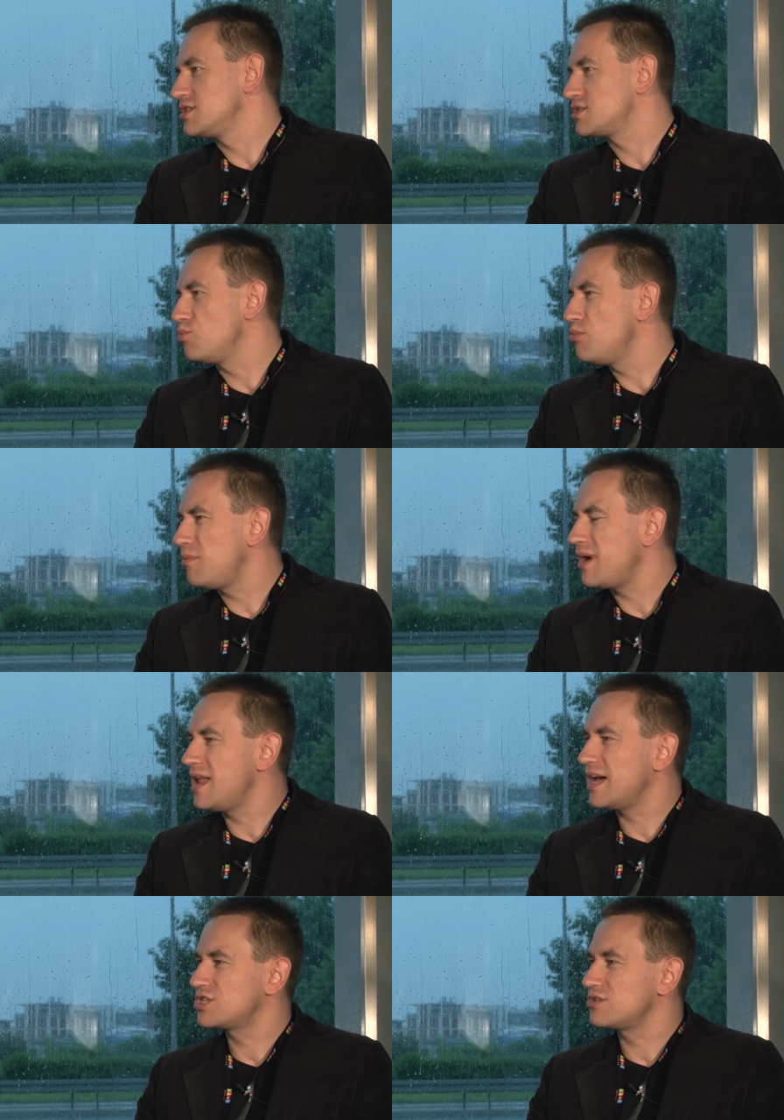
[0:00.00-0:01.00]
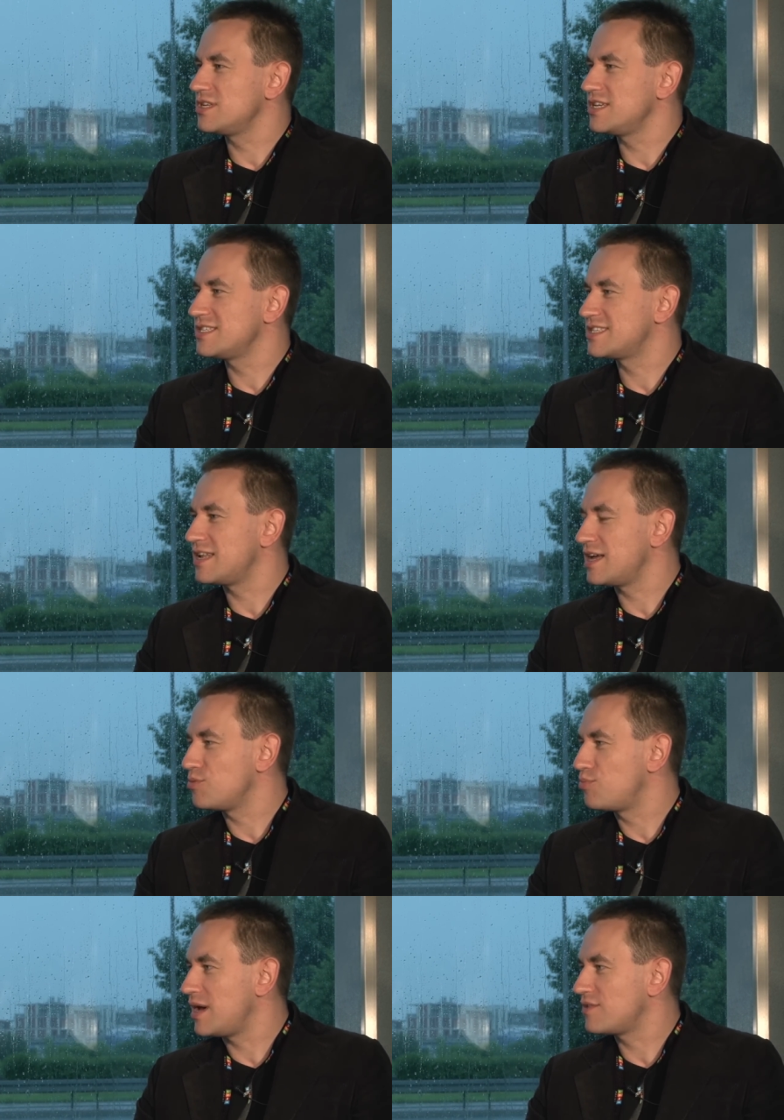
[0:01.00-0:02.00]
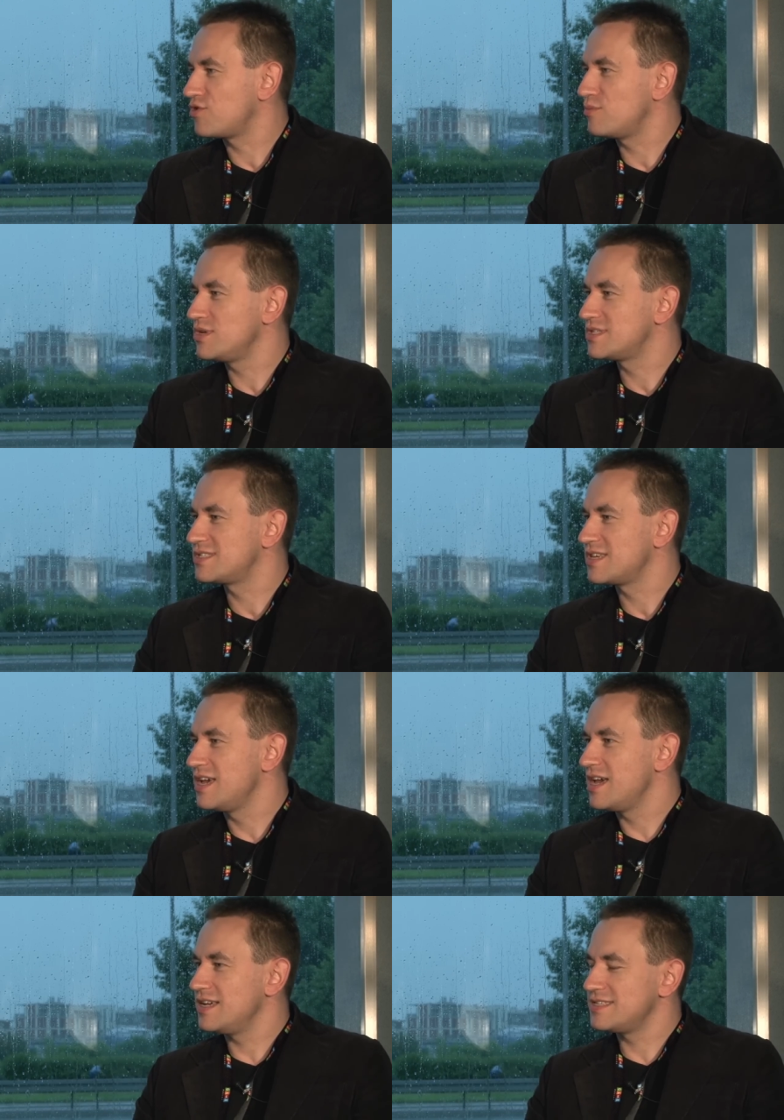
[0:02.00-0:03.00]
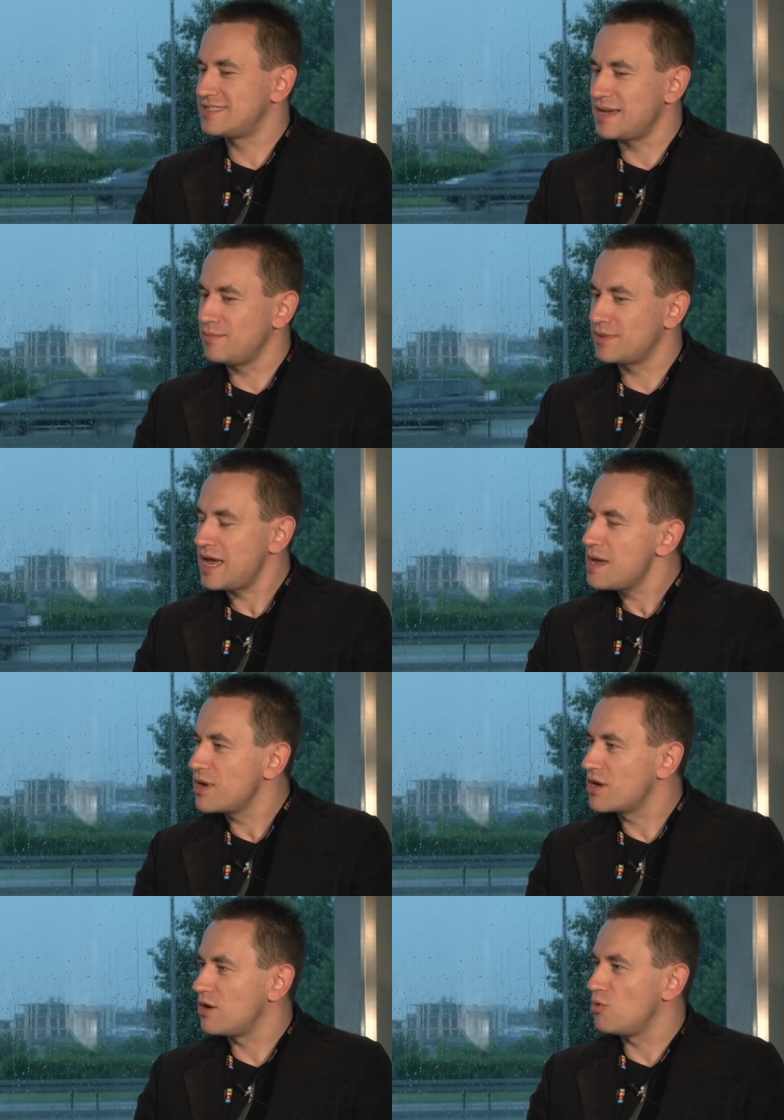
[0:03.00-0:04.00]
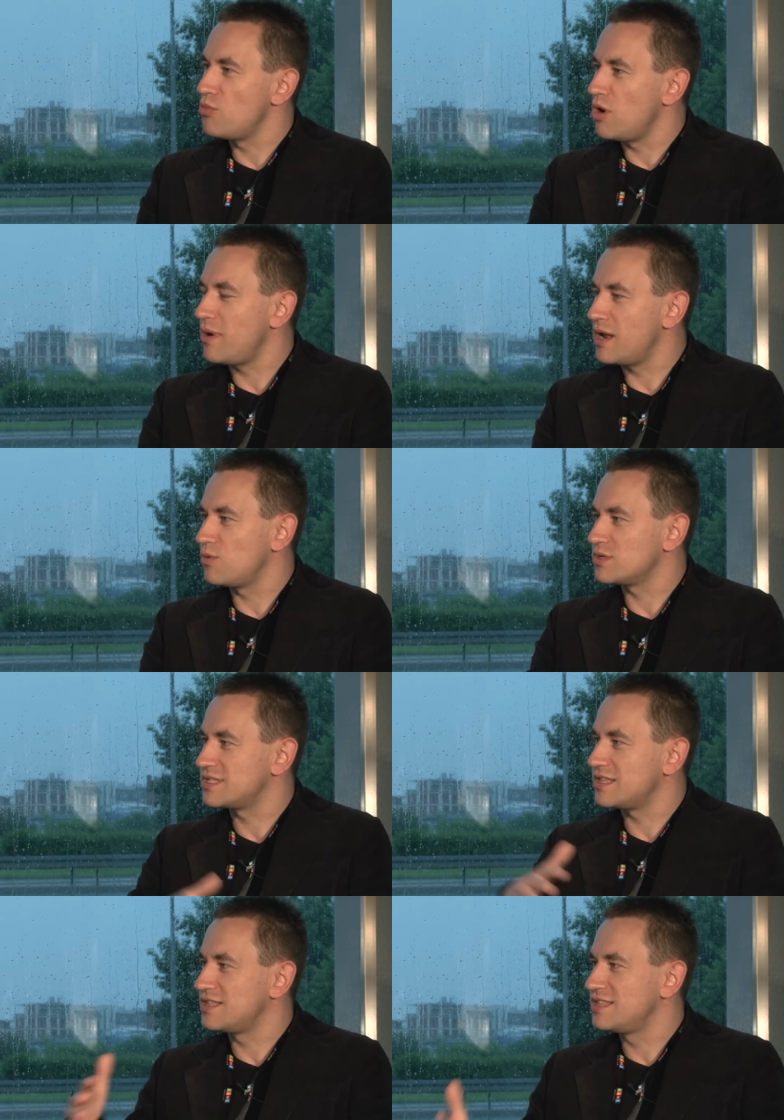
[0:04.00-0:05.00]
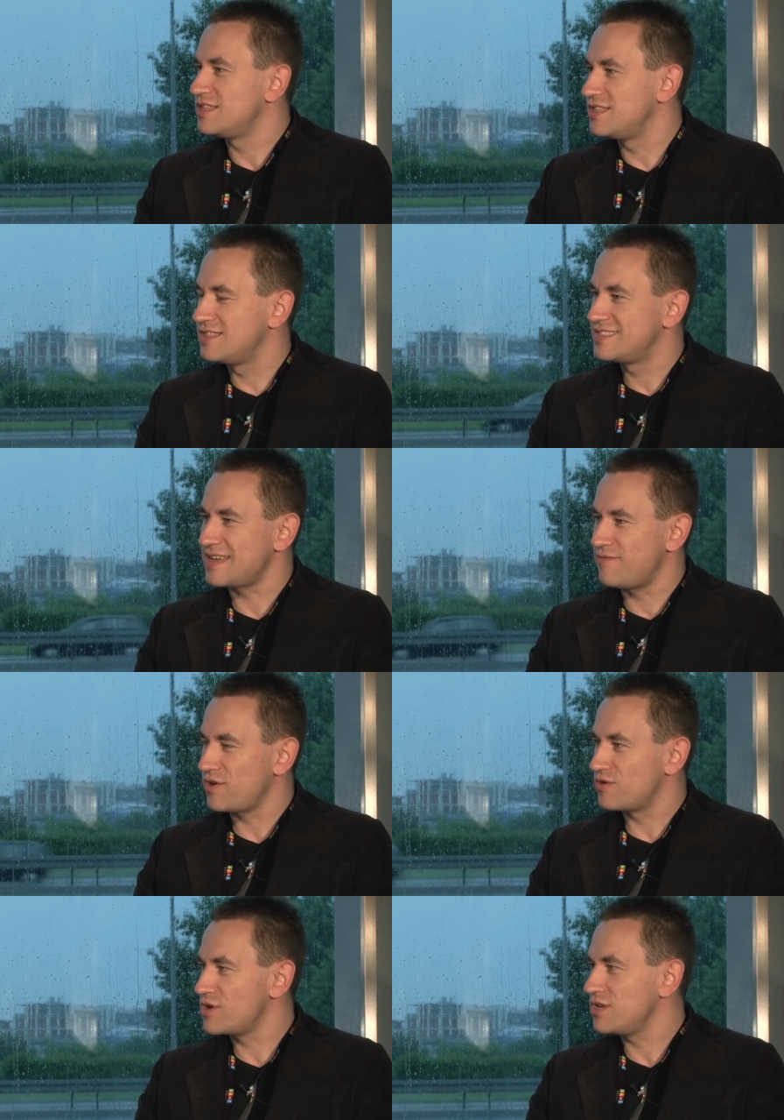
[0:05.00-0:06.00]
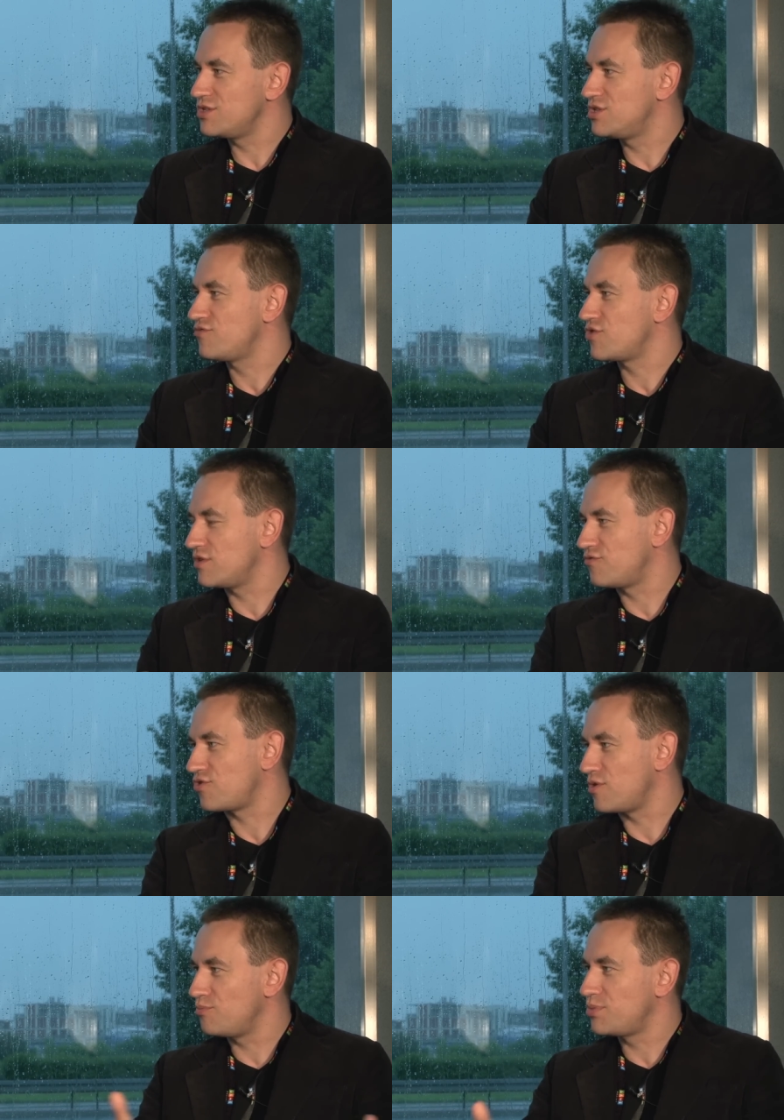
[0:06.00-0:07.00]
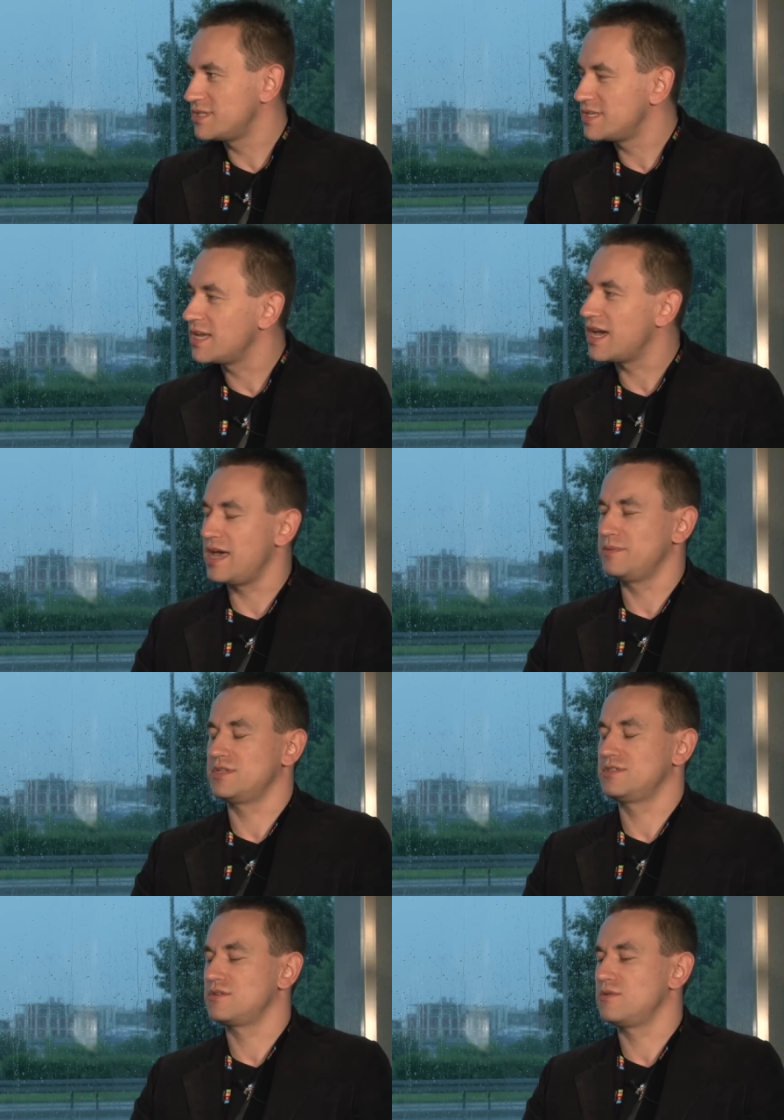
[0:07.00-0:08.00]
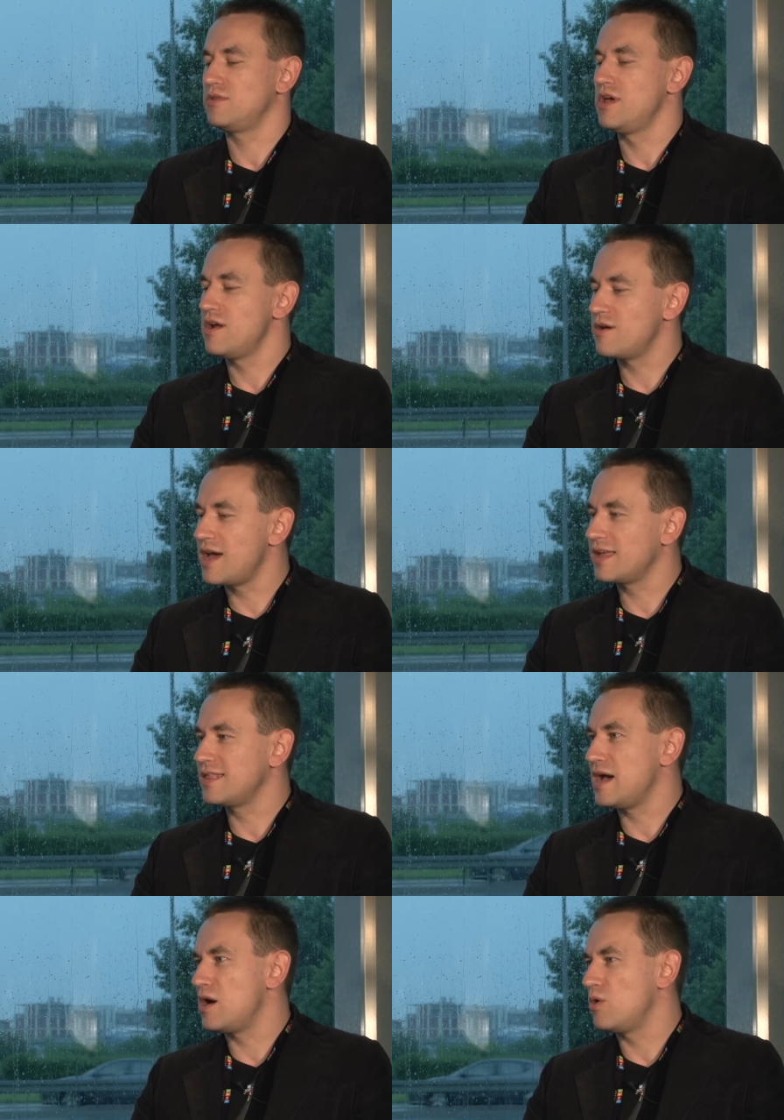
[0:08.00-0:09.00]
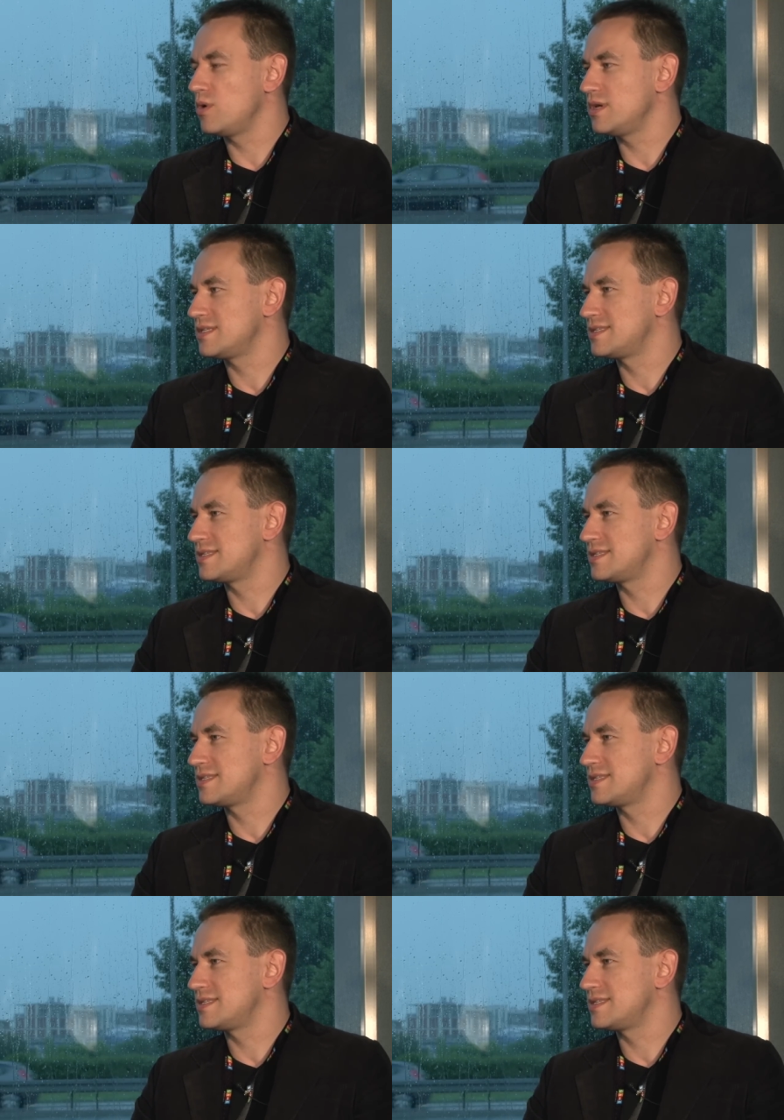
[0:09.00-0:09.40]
So mobile actually is another platform. It's some time ago mobile was something really different from PC games and so on. Right now